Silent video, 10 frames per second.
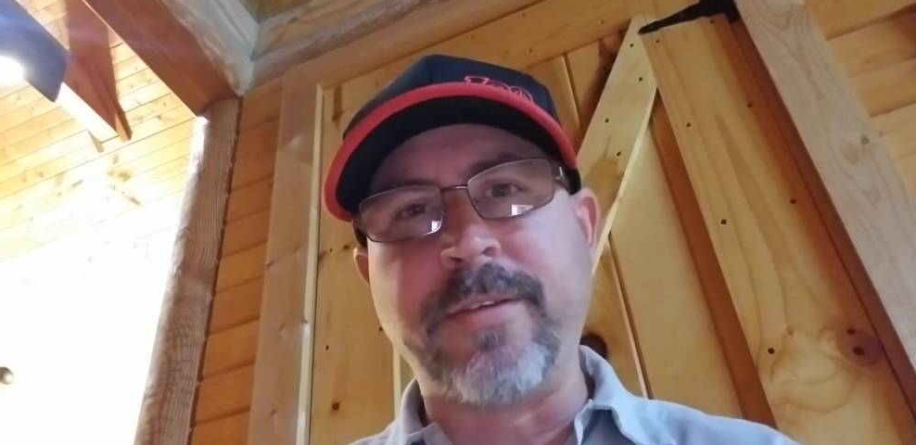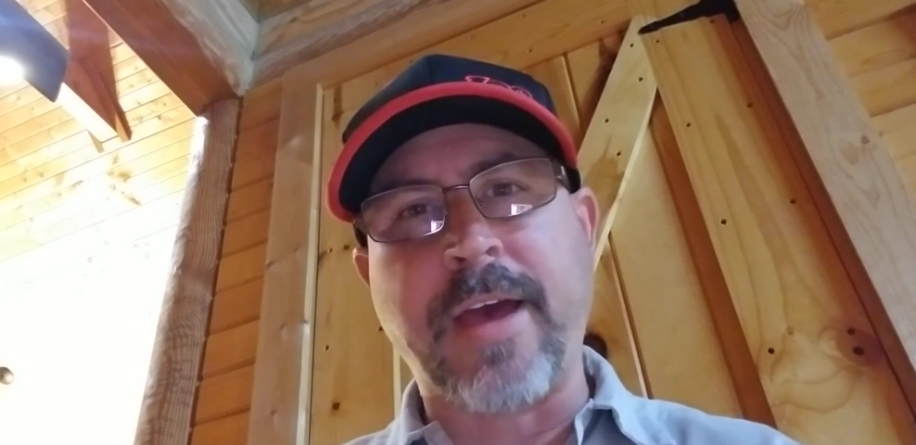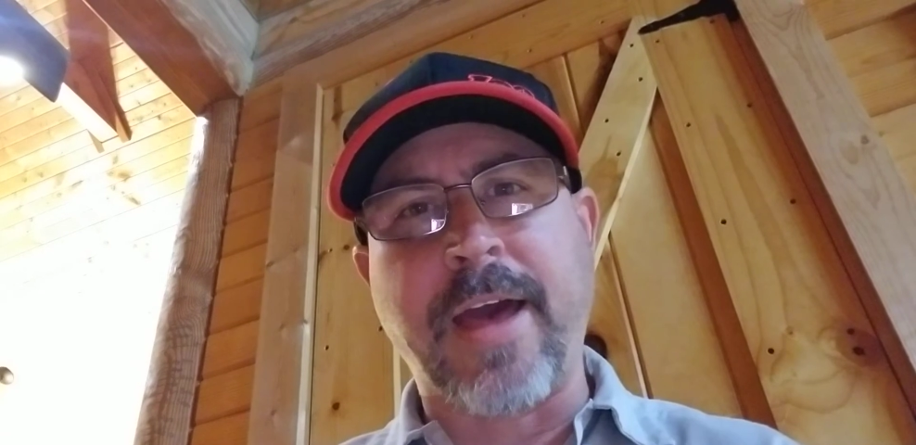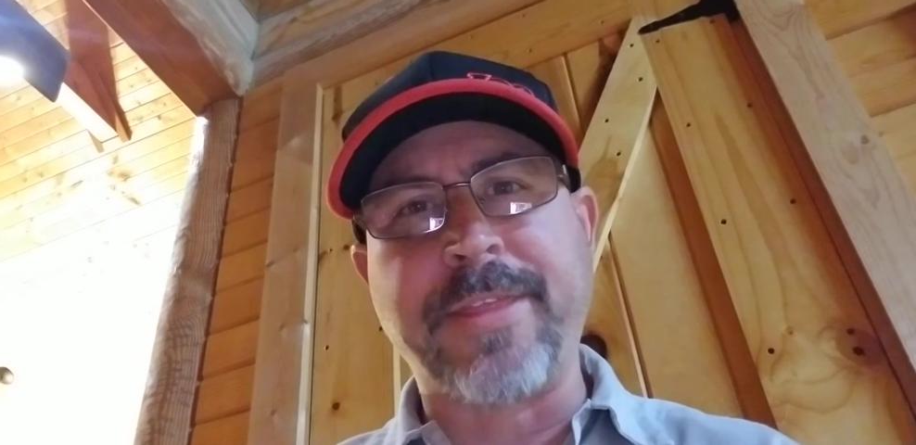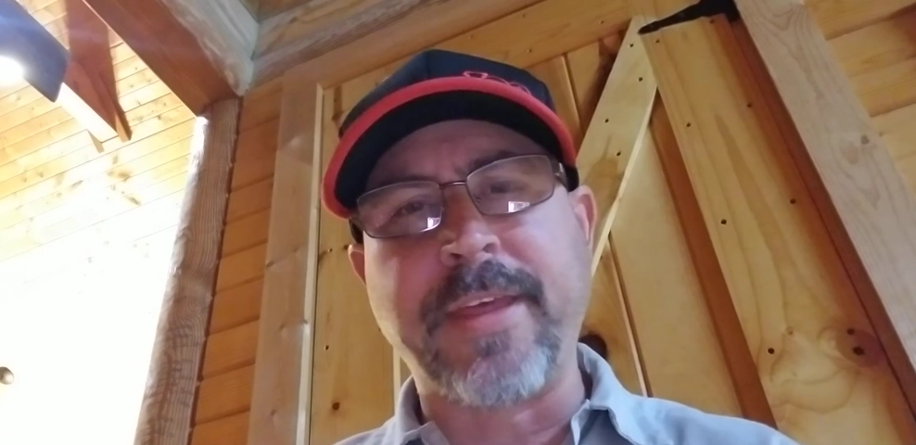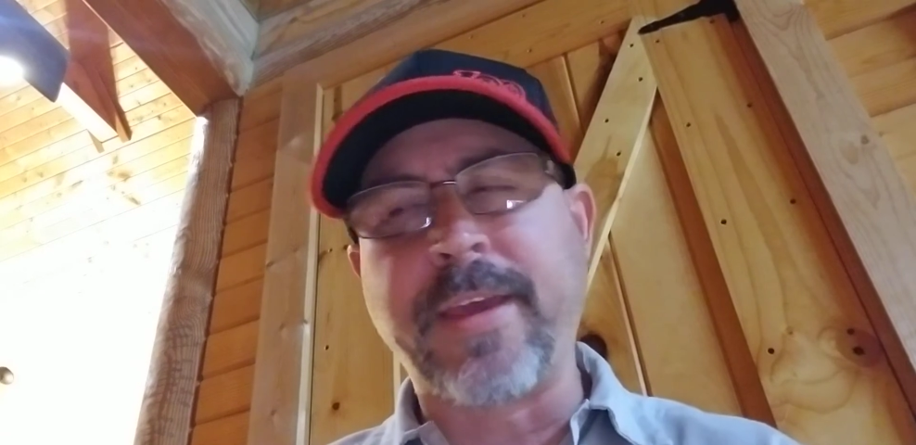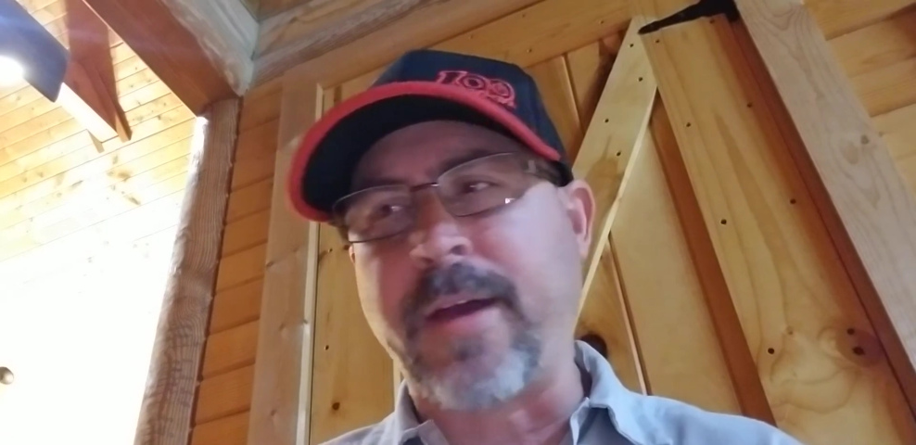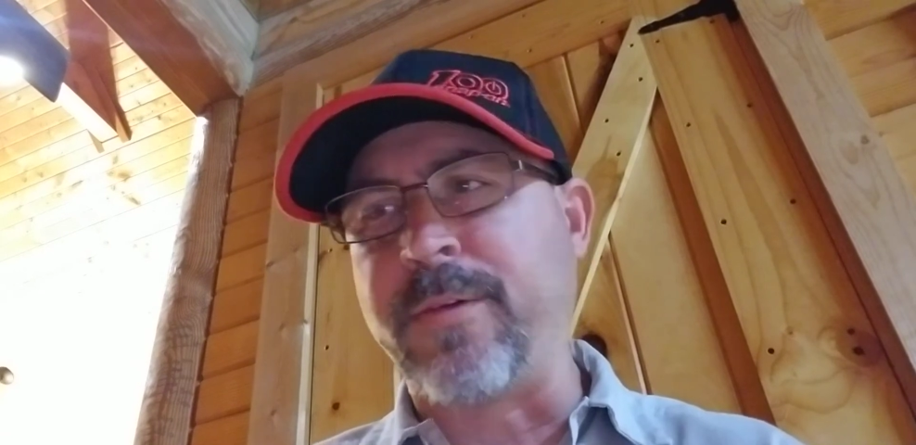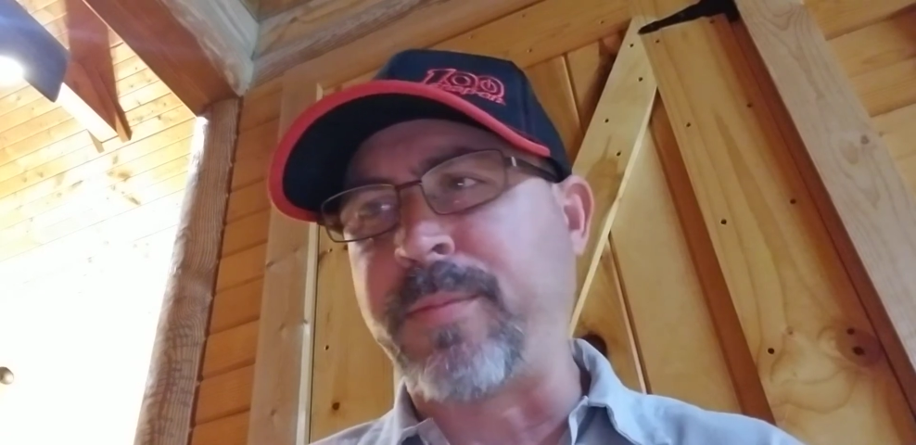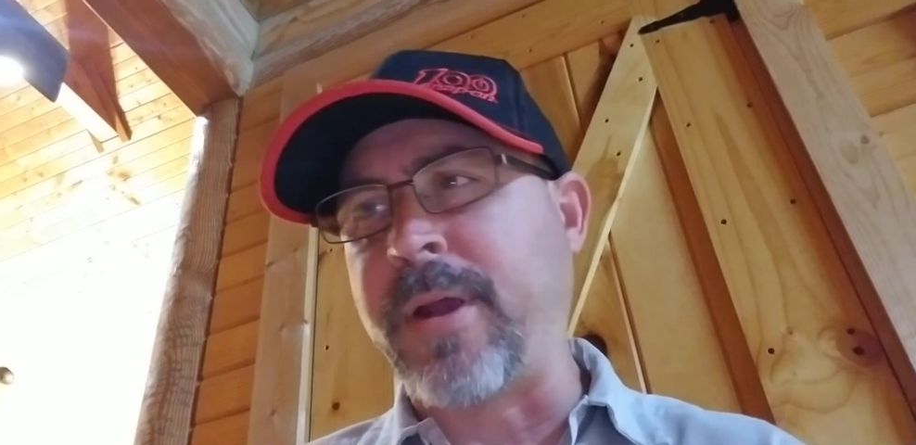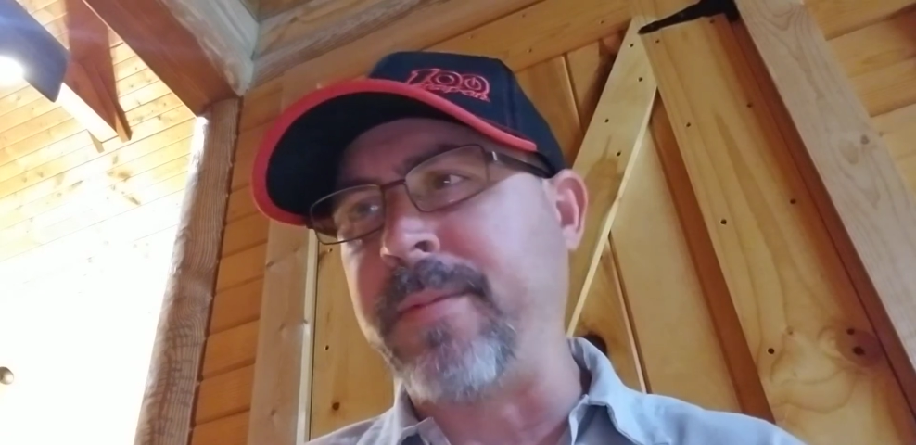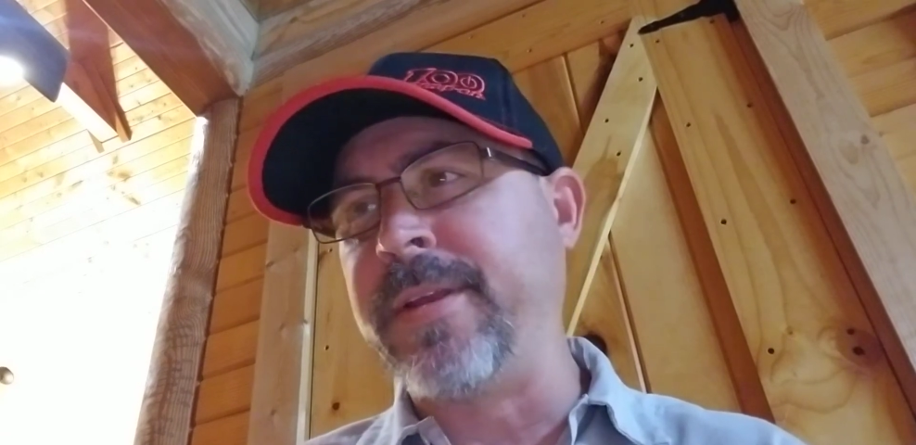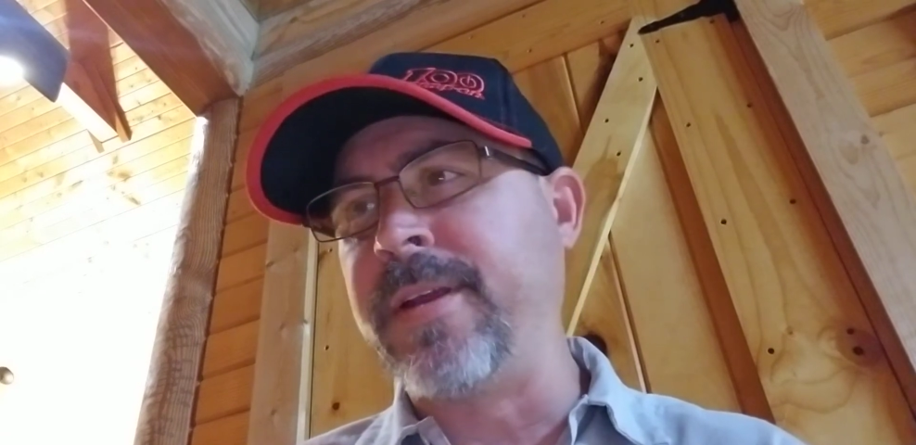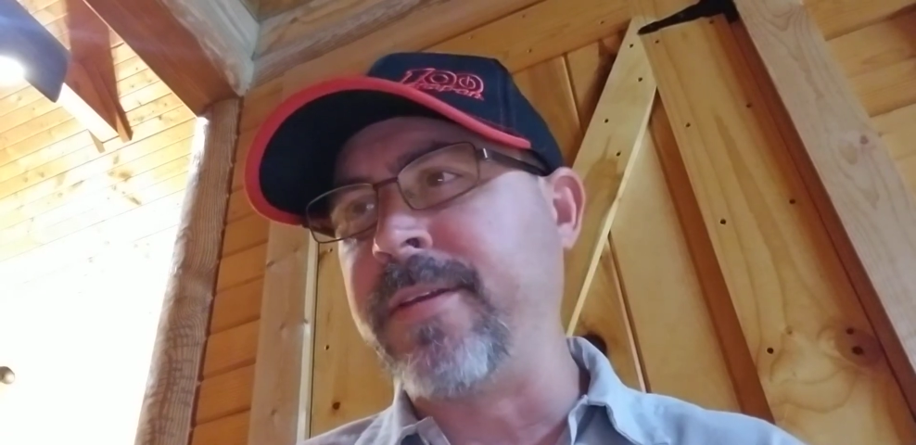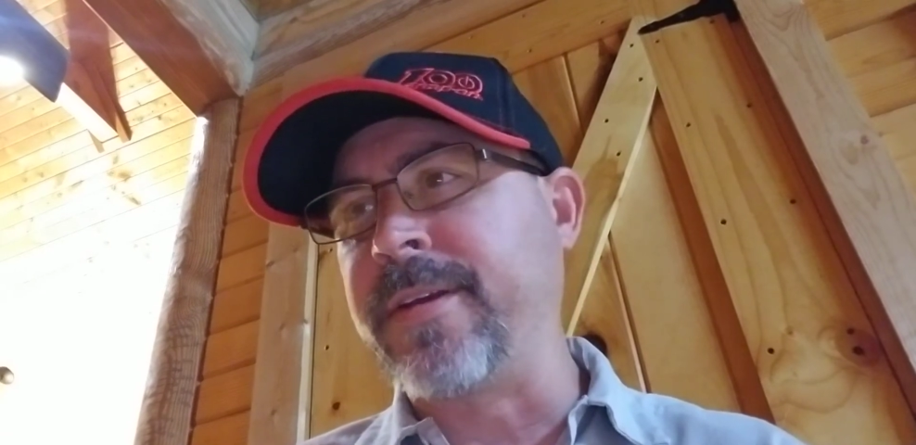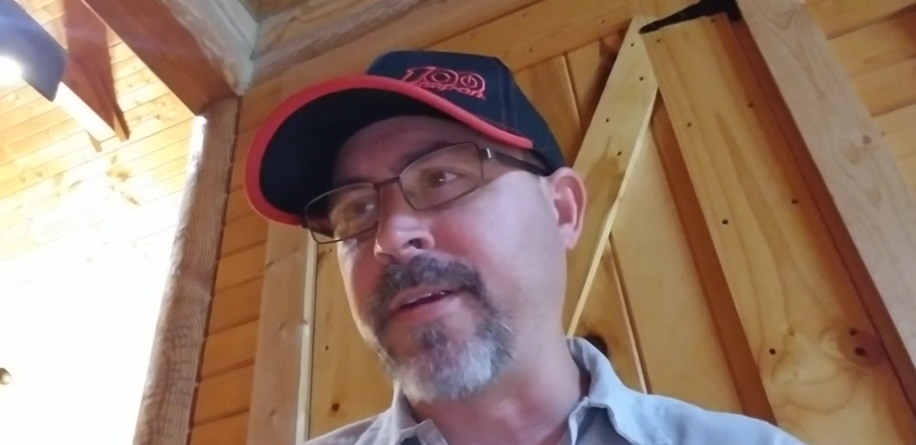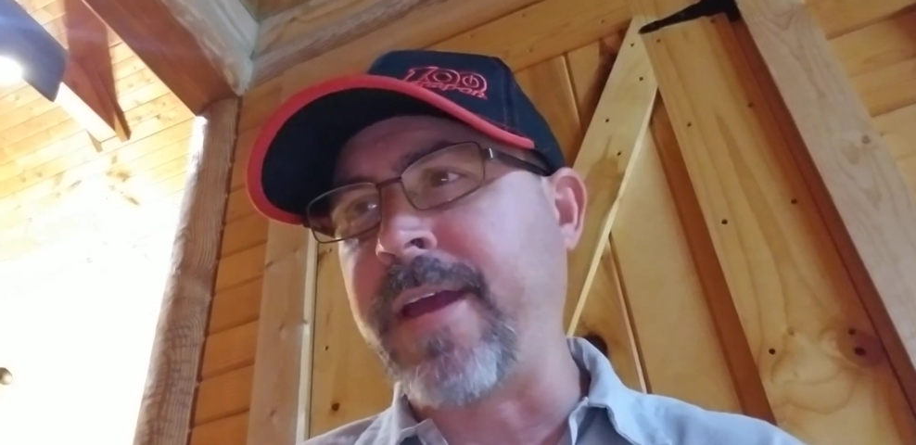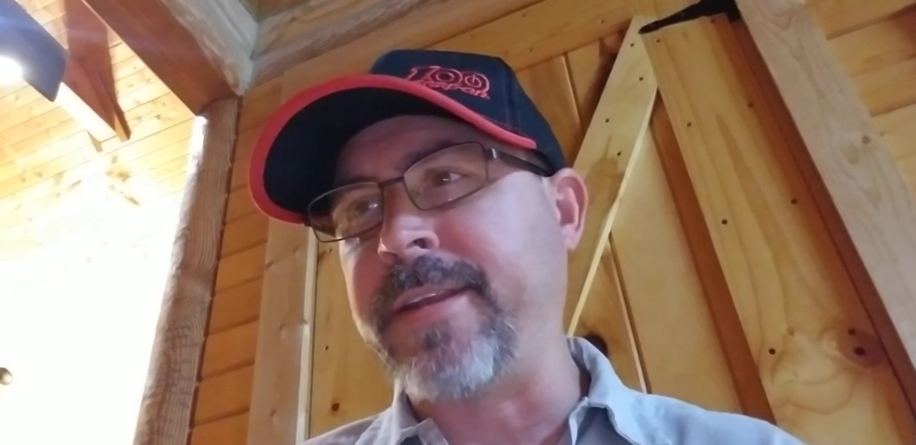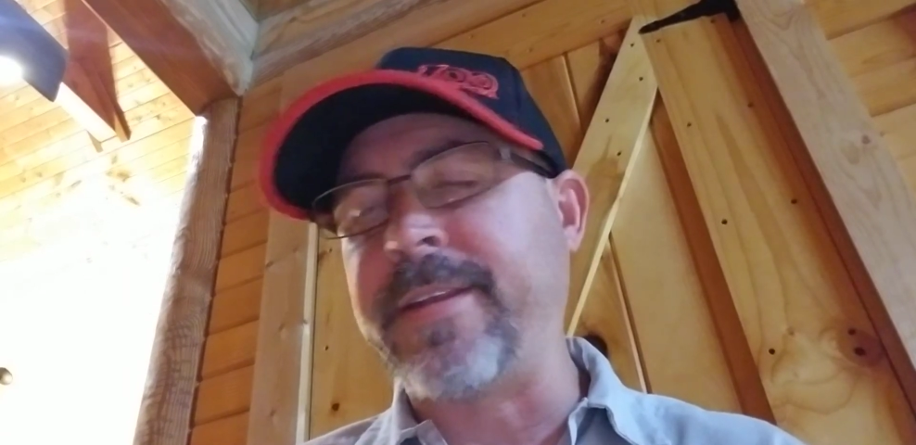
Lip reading: I think I was probably near the Grand